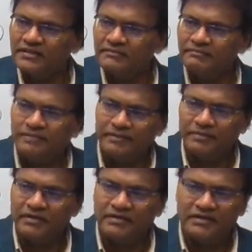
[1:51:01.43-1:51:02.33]
people.
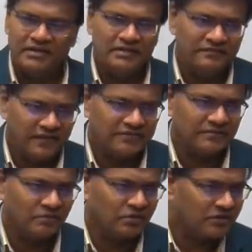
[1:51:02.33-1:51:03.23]
Fix
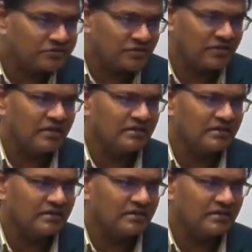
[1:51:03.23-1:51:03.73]
meters to the